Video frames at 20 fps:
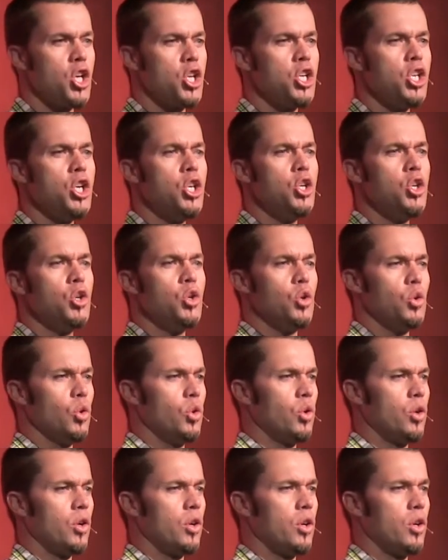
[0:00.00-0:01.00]
You,
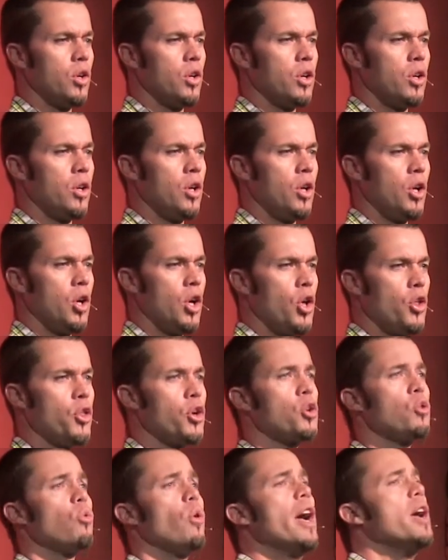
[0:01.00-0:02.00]

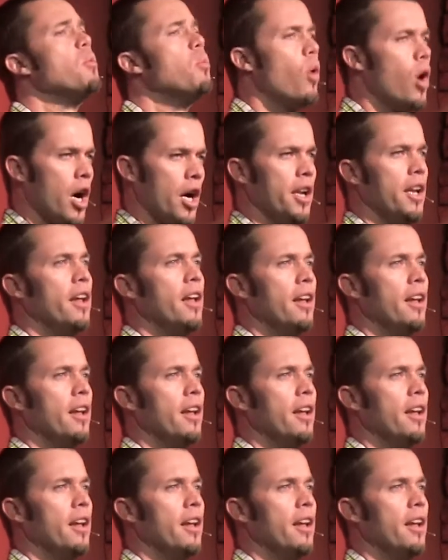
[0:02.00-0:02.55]
the Great One.